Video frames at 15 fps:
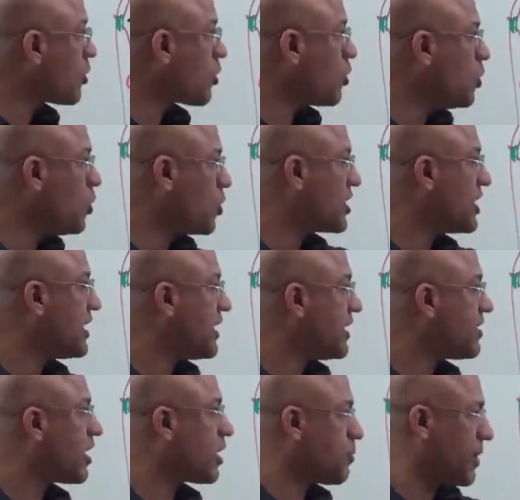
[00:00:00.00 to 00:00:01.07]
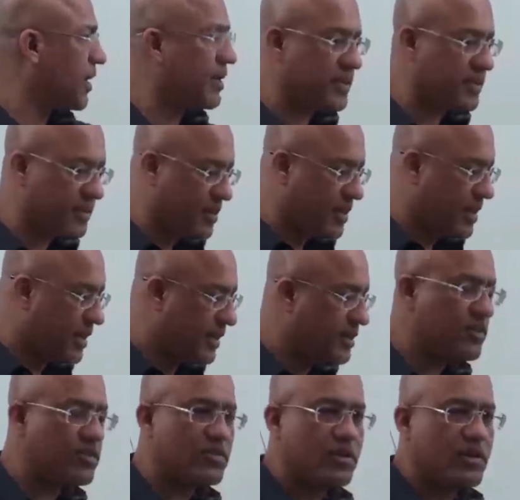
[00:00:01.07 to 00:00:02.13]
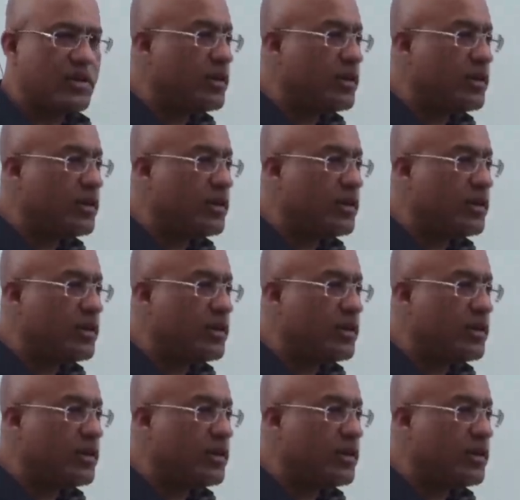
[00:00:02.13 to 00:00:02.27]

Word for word: route in other capillaries is